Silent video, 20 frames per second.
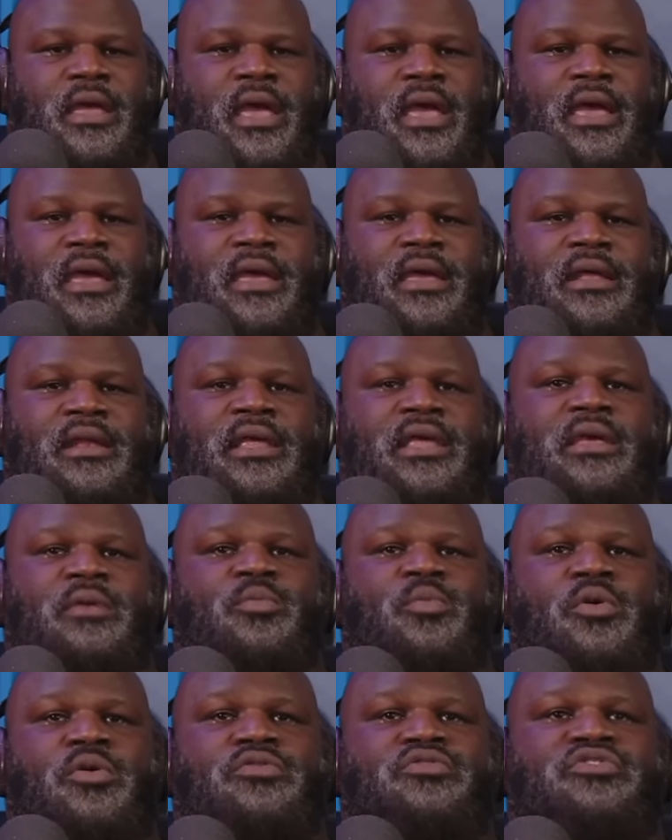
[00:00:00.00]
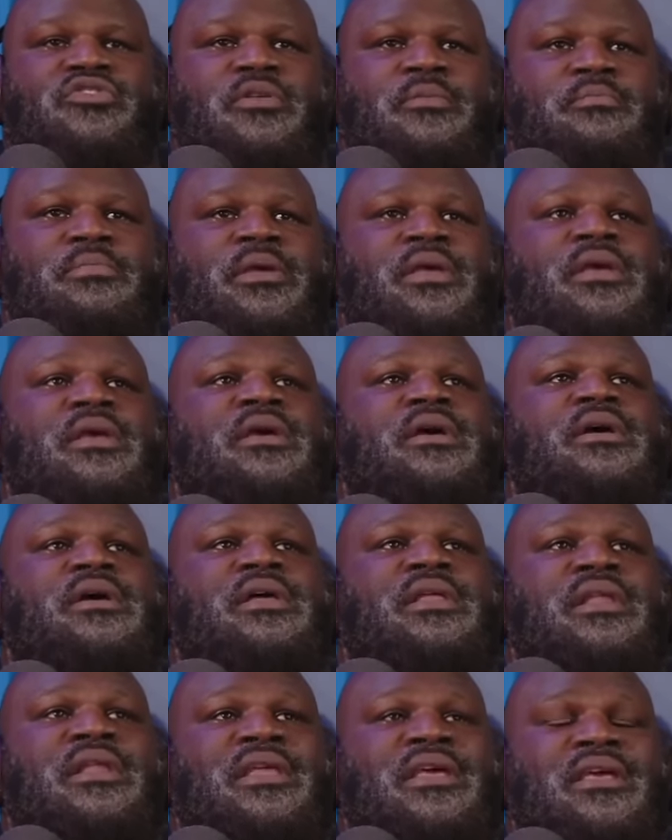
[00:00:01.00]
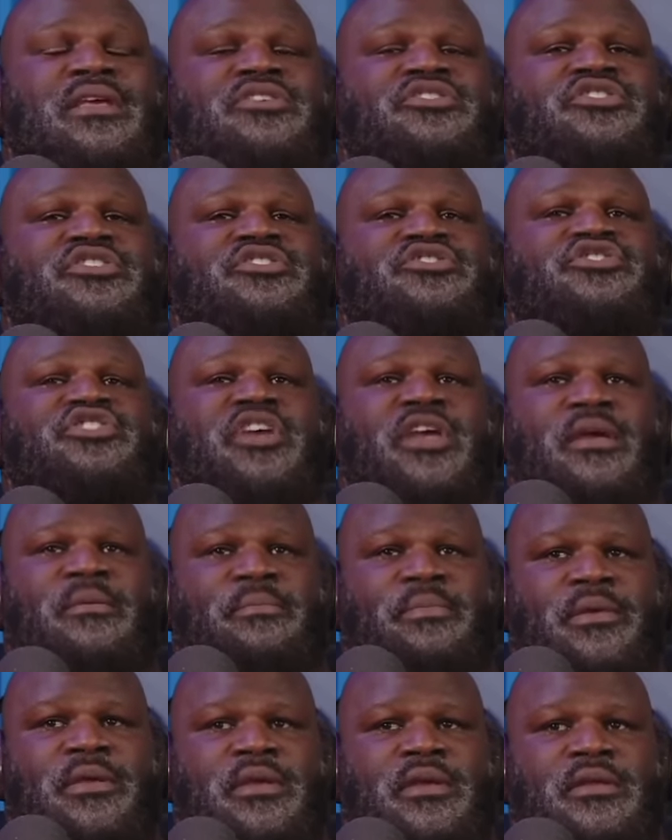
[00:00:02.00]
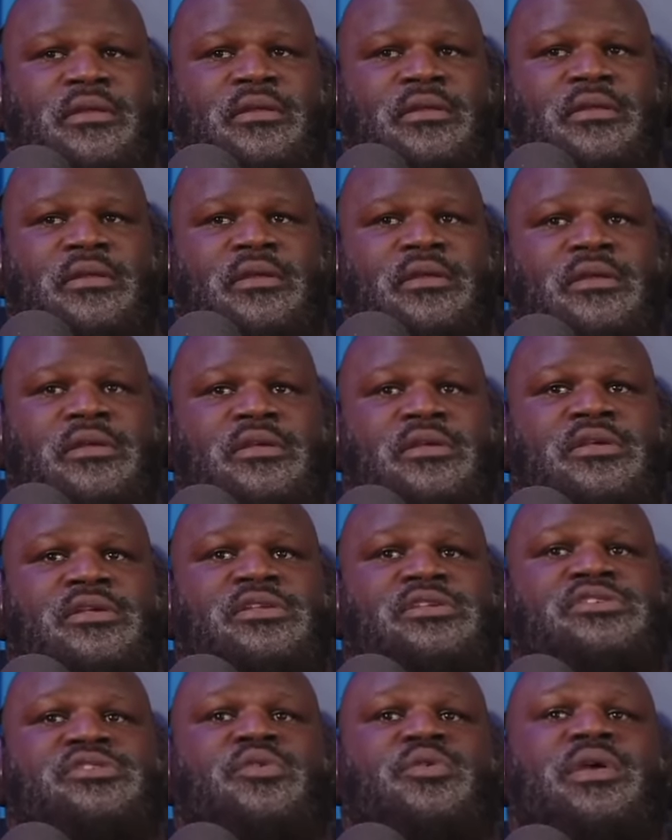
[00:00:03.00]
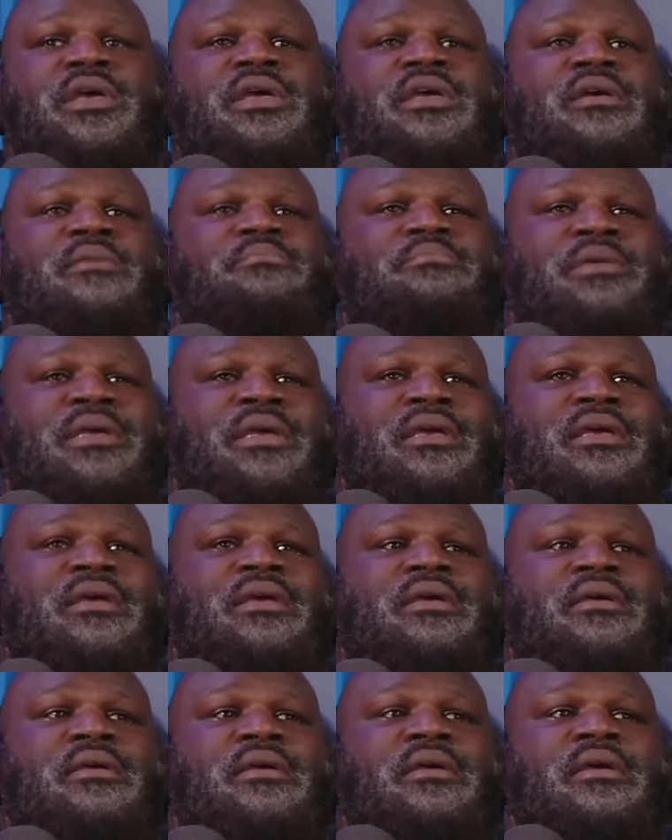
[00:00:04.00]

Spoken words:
And he wants to be a collegiate champion so he could be